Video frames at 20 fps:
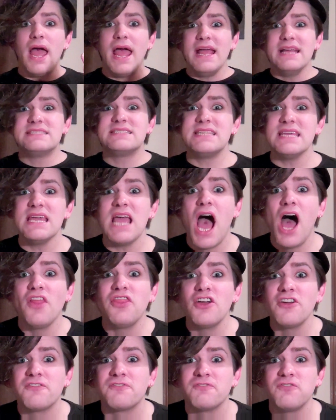It's the
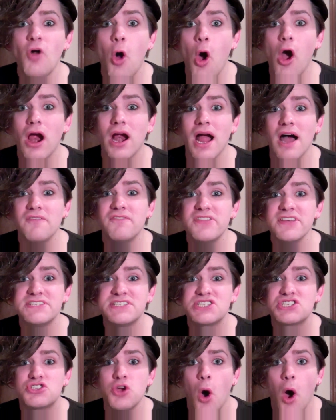other floor of the
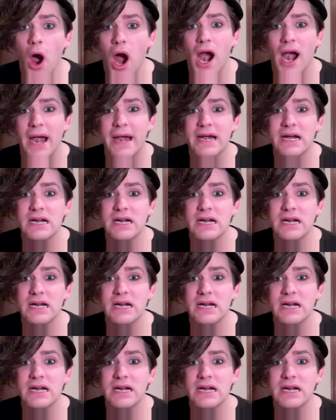store!